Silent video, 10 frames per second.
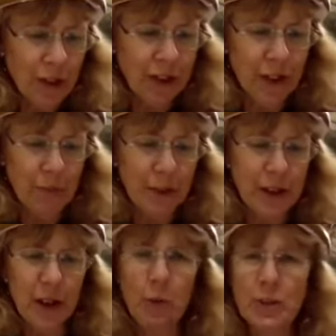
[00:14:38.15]

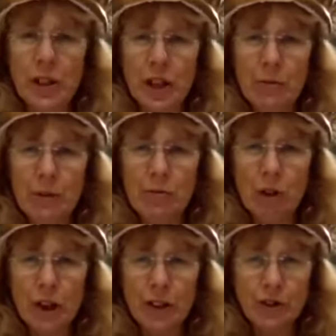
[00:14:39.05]
somebody who was going to be
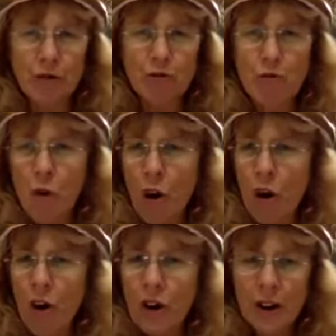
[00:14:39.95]
really
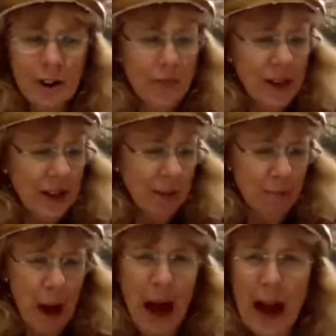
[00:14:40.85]
strong and
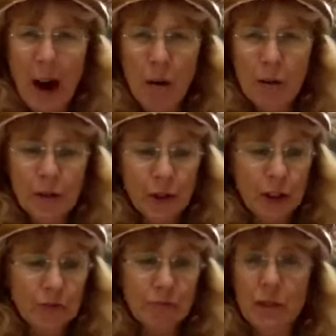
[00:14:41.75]
powerful,